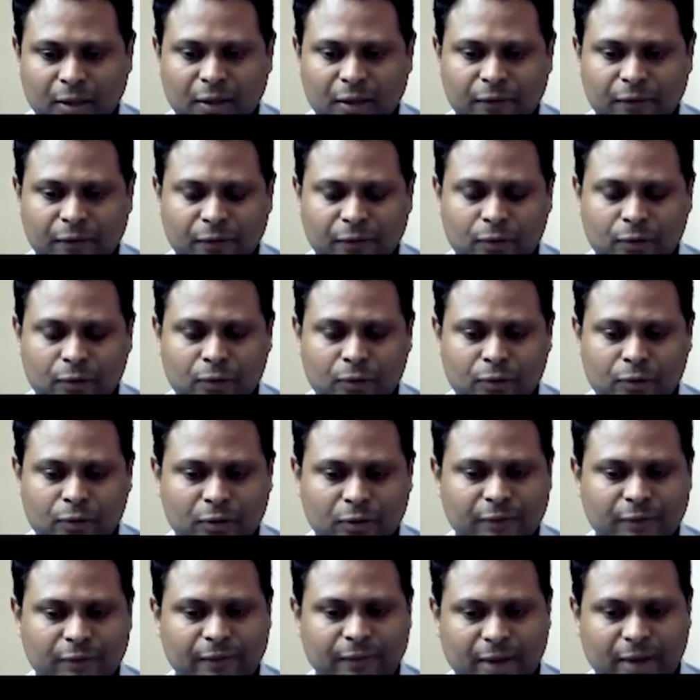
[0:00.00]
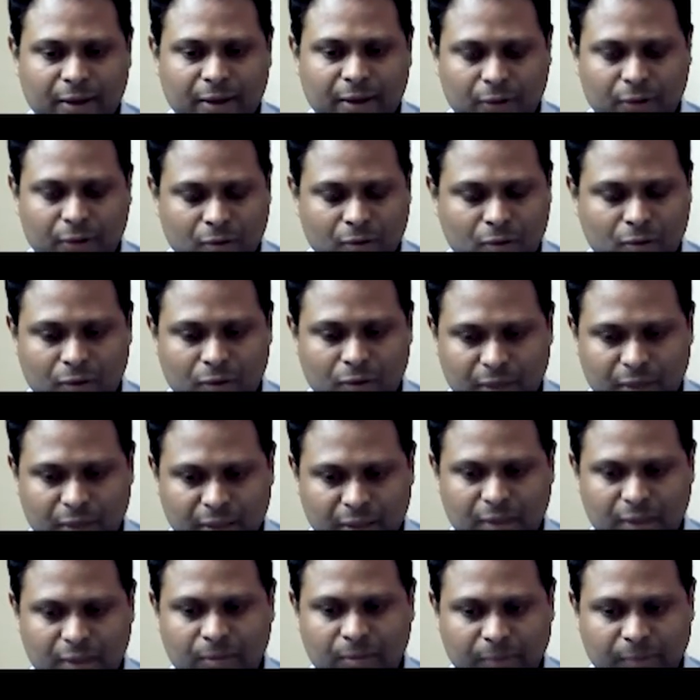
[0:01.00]
if you unify your code
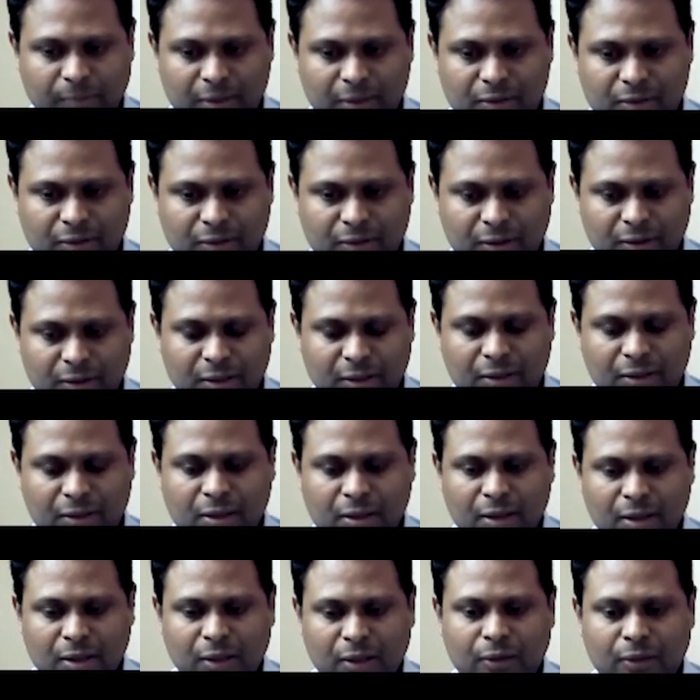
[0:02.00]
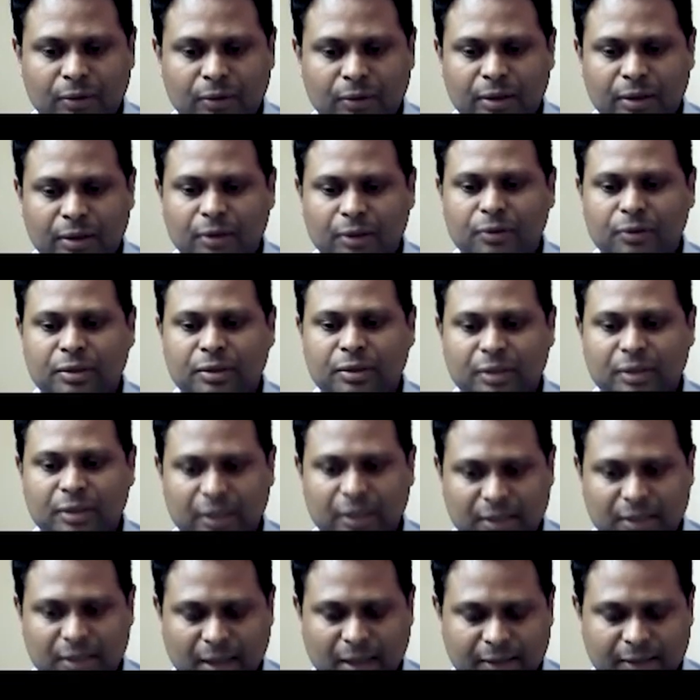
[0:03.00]
in the PLC, you're reducing the
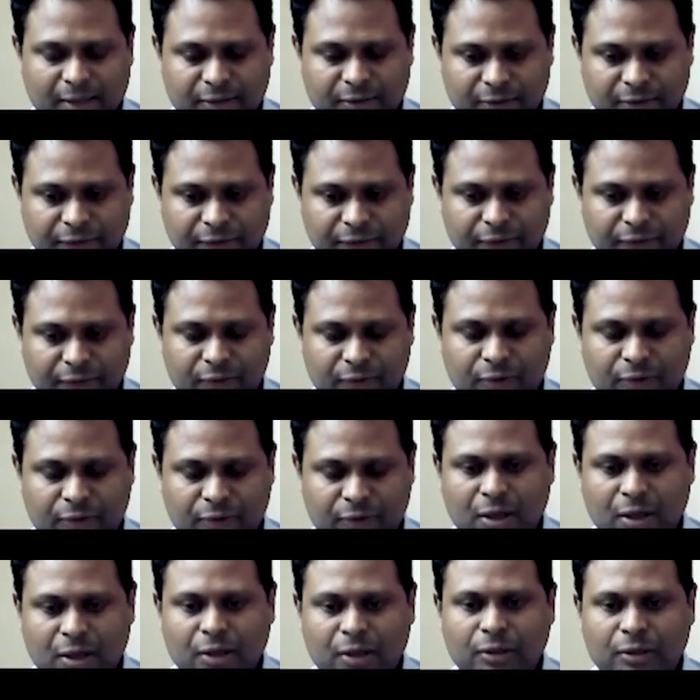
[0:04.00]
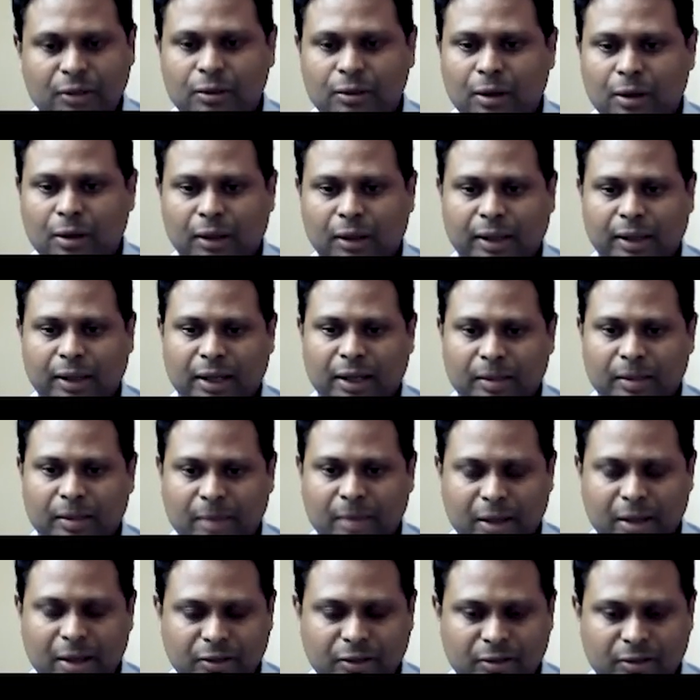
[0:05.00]
attack surface. You all can
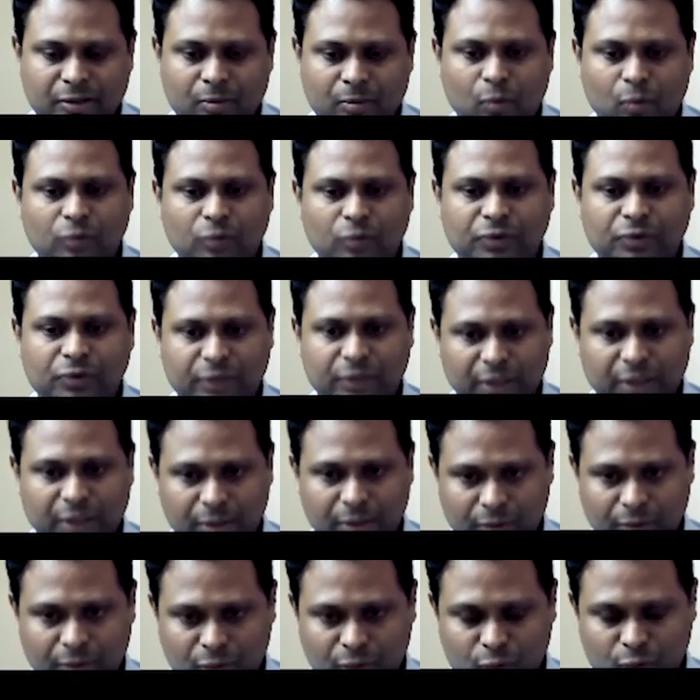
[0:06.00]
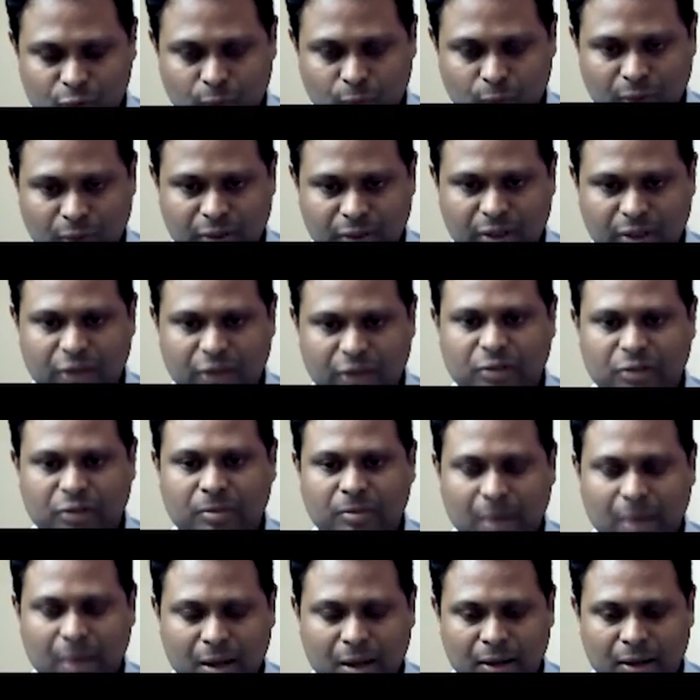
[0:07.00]
imagine more scenarios where the
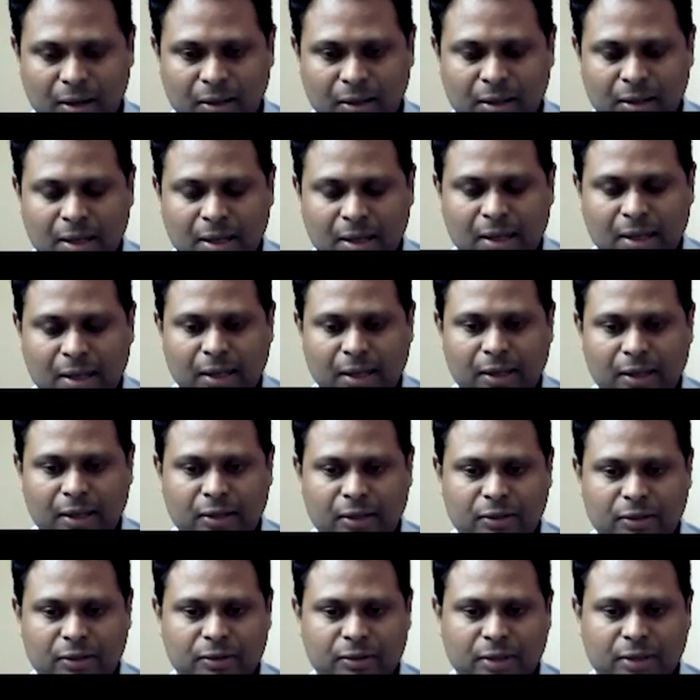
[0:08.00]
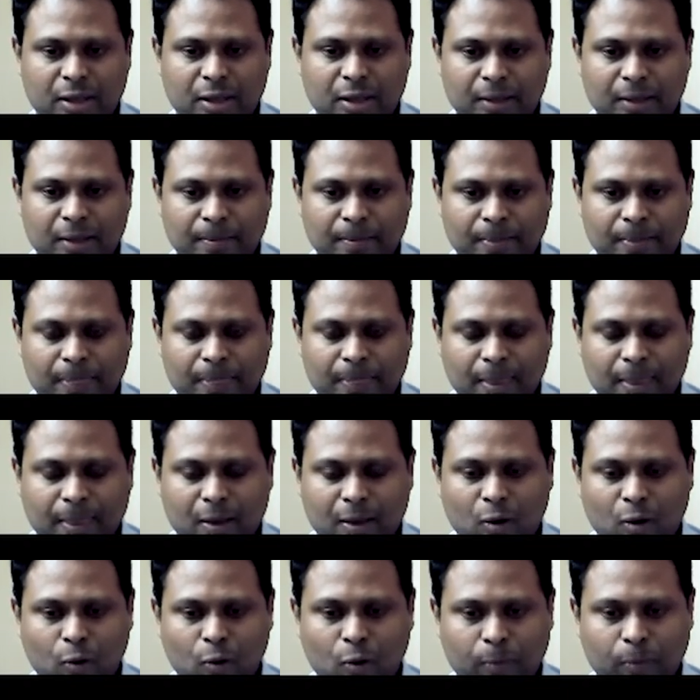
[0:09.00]
HMI is uh,
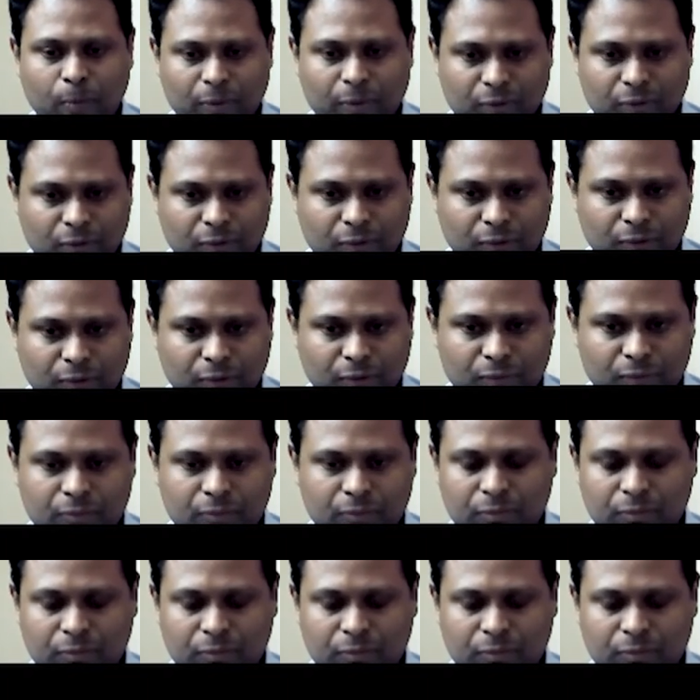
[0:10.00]
open to